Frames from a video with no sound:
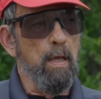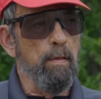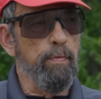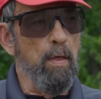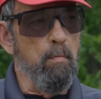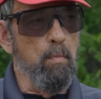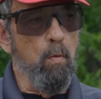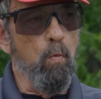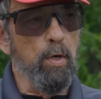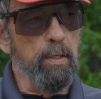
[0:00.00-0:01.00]
that
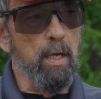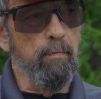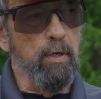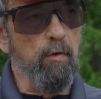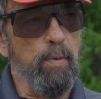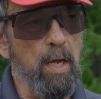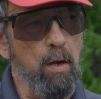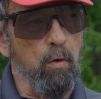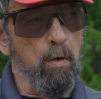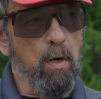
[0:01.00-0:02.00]
thumb wouldn't have enough
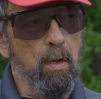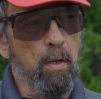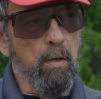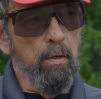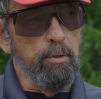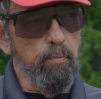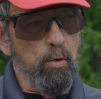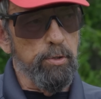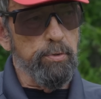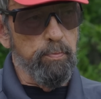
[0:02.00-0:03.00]
power to
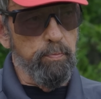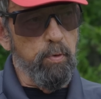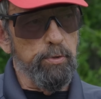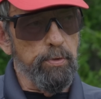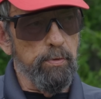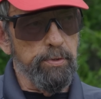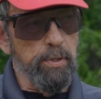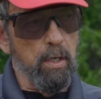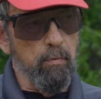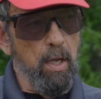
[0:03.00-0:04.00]
push those
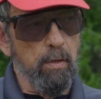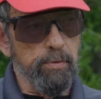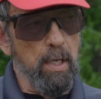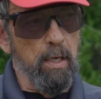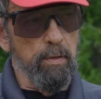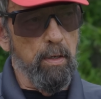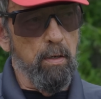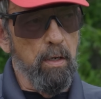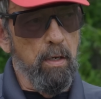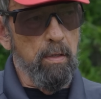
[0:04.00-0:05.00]
stuck rounds out of there.
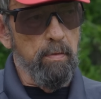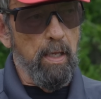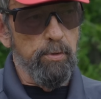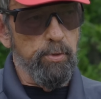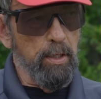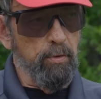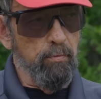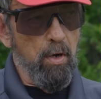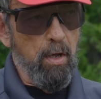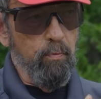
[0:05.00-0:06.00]
That ejector
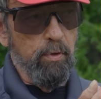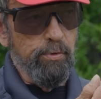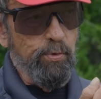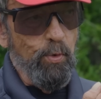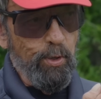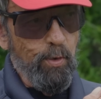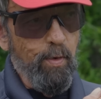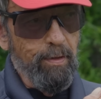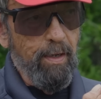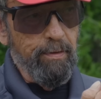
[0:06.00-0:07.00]
rod was sort of
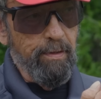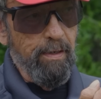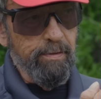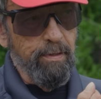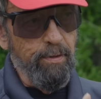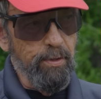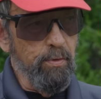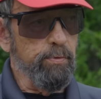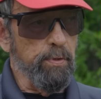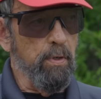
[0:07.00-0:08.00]
going like this to the
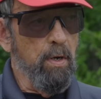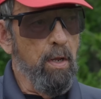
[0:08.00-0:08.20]
user.